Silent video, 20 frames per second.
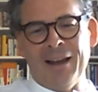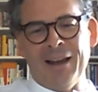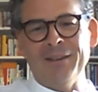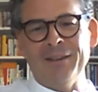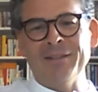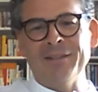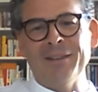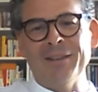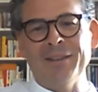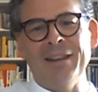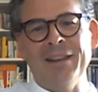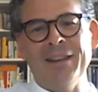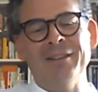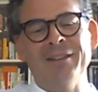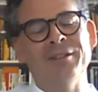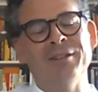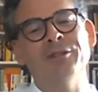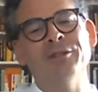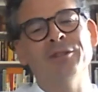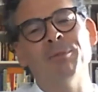And
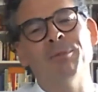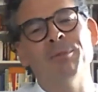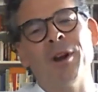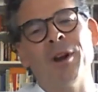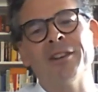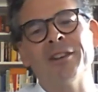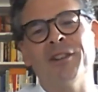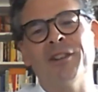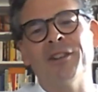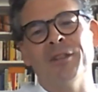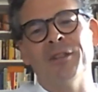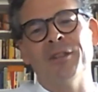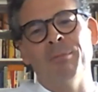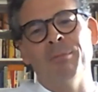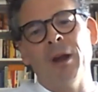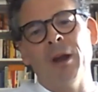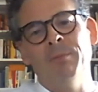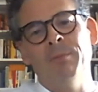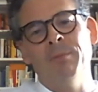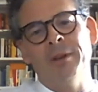it's no surprise
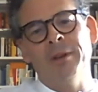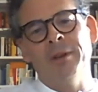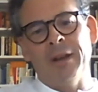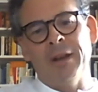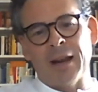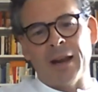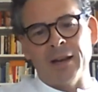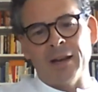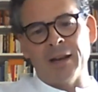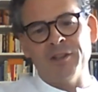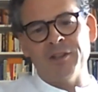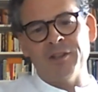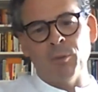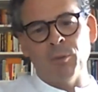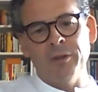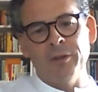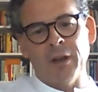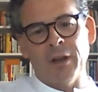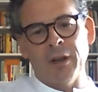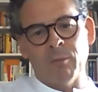that the moment in Alice
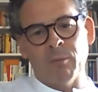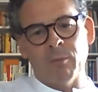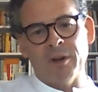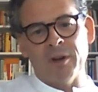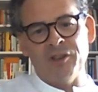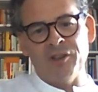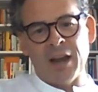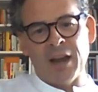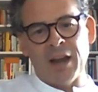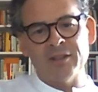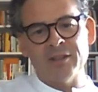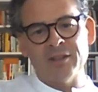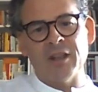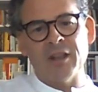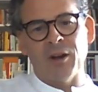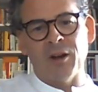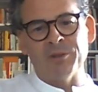in Wonderland when she has